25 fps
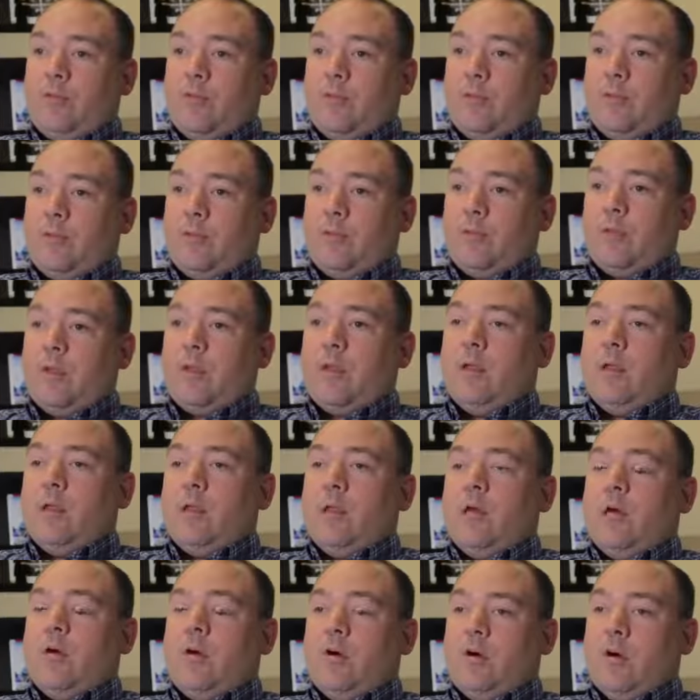
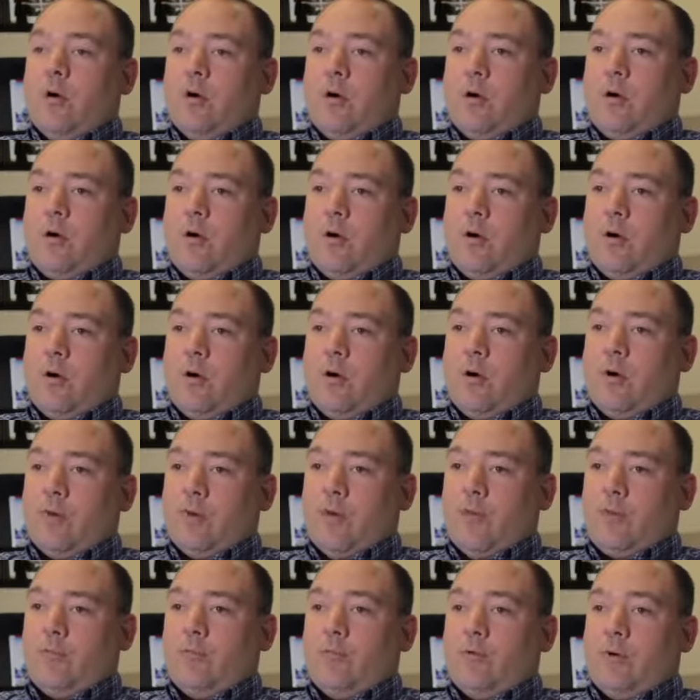
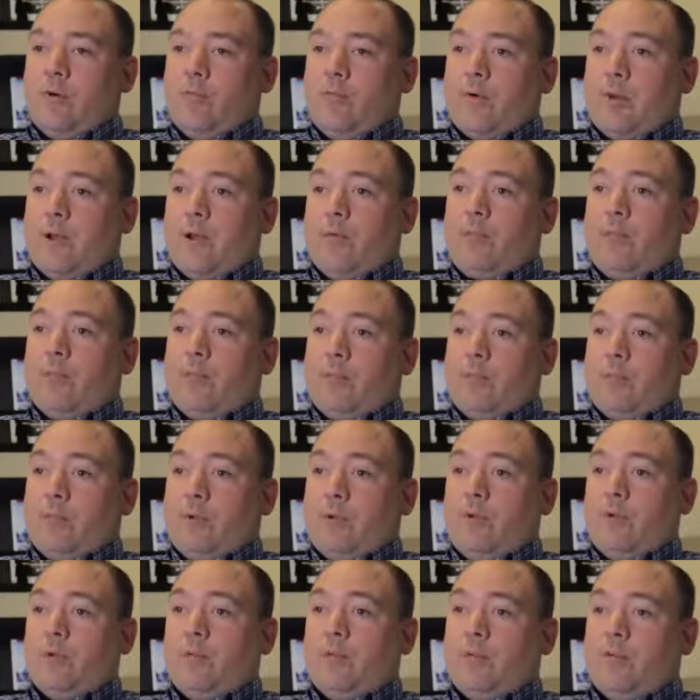0845
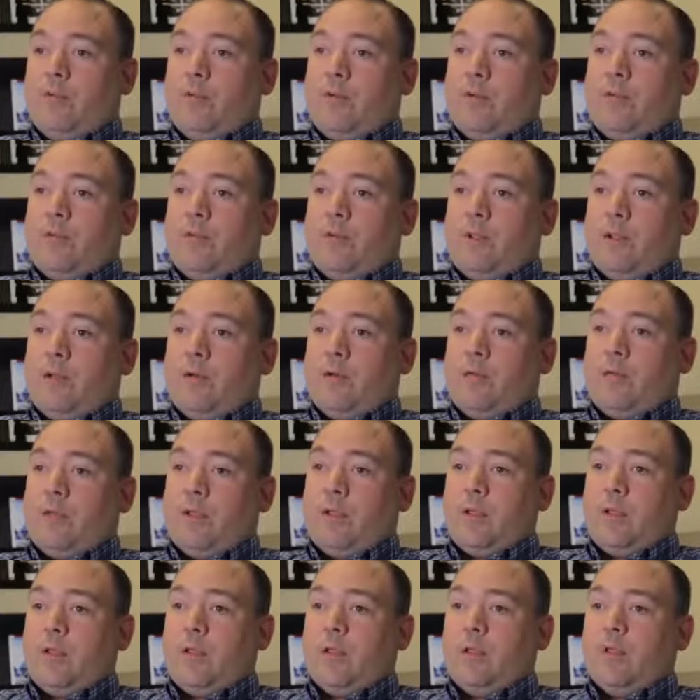number, which is now
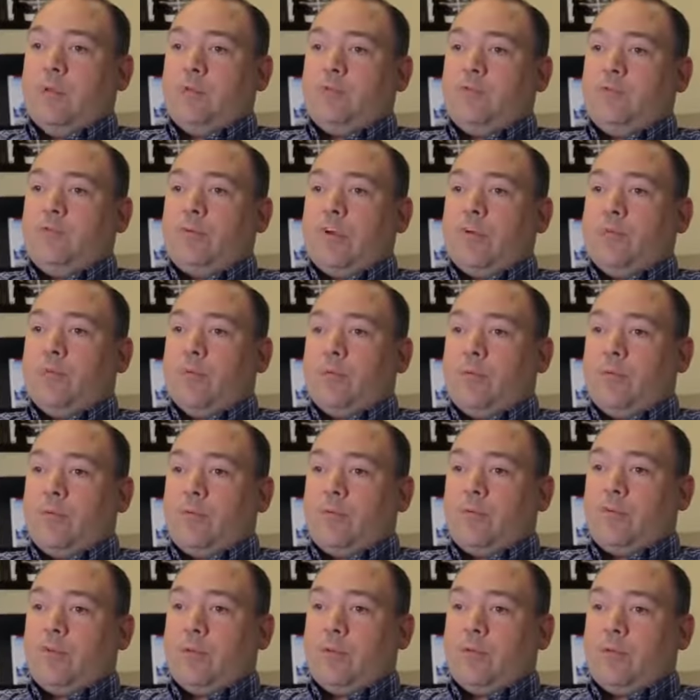the
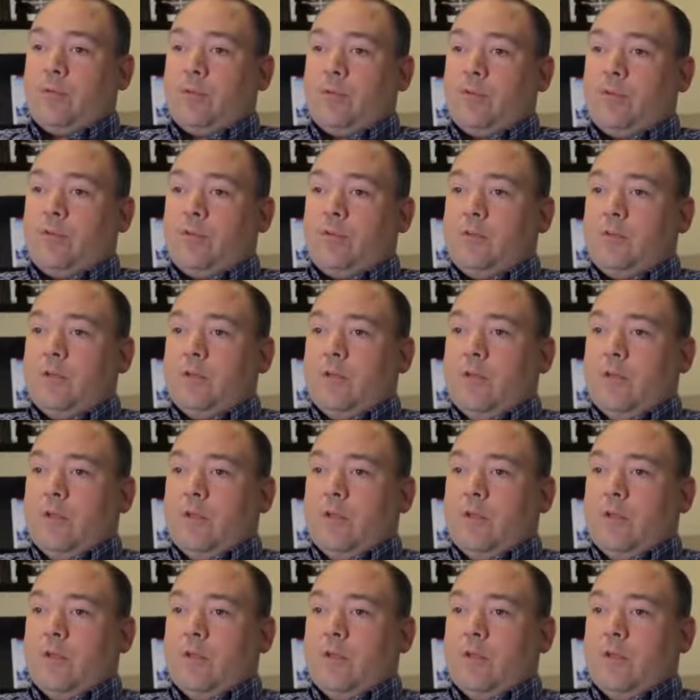111 service,